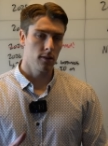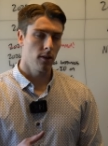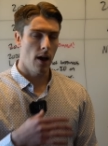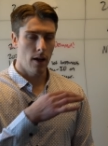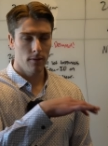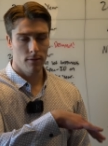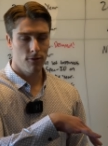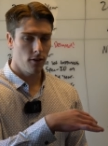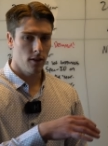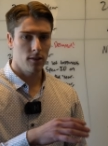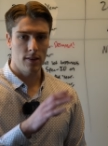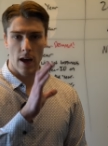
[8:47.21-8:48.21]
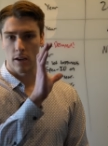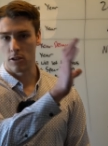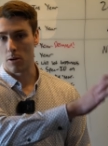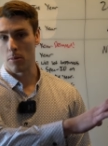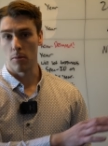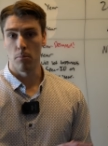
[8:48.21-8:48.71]
not for this tax
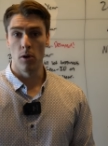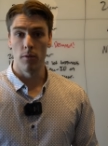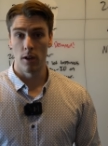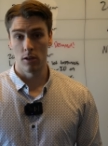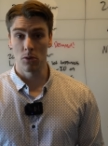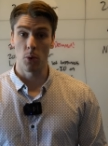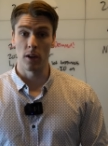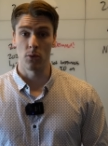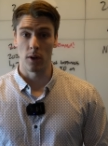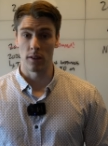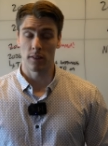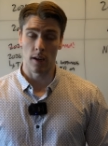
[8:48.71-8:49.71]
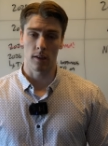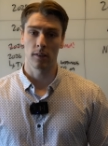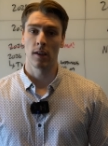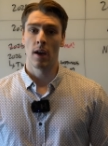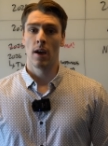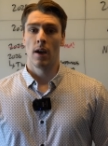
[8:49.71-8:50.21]
year, but moving into 2026.